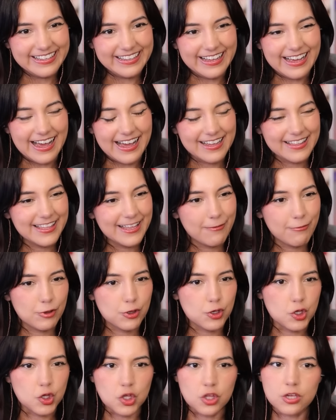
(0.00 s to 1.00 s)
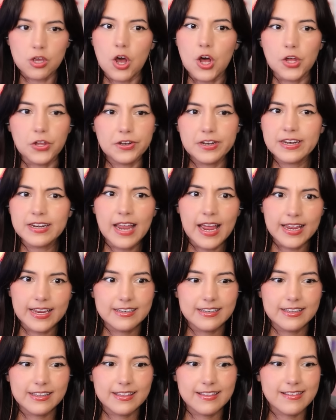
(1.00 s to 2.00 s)
I think we should just call it a
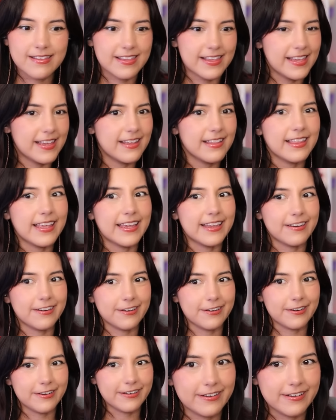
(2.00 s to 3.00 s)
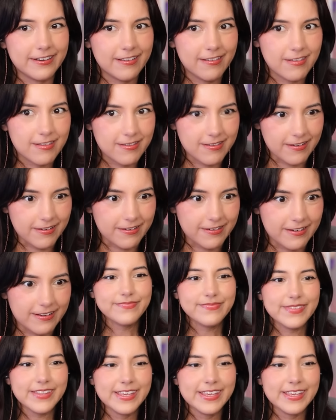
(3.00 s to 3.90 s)
night. See you later, sir.